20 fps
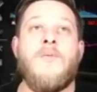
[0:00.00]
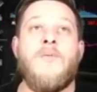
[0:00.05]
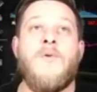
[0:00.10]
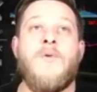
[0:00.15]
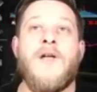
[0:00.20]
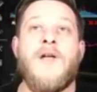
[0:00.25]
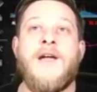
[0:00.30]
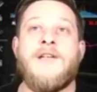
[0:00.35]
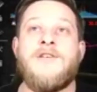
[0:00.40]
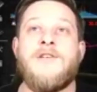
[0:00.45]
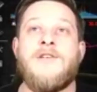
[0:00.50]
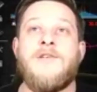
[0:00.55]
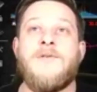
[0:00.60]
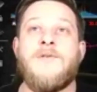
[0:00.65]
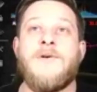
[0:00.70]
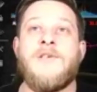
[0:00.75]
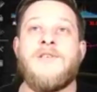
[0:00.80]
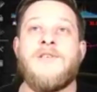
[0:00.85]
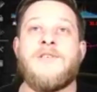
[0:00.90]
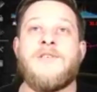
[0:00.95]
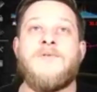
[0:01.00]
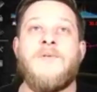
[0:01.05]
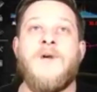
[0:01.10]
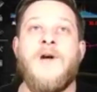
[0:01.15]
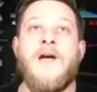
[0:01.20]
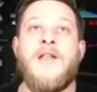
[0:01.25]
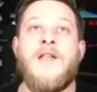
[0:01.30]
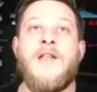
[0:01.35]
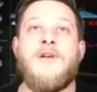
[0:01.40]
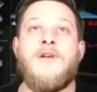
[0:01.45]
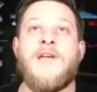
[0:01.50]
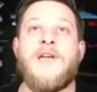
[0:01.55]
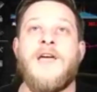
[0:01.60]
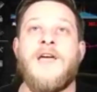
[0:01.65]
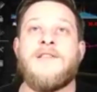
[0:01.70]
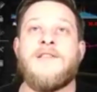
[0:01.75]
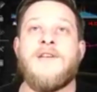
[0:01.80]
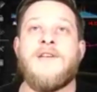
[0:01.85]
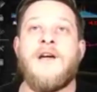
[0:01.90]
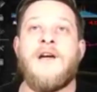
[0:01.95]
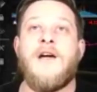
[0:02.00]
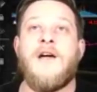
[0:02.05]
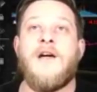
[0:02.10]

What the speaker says: What I do is I look at,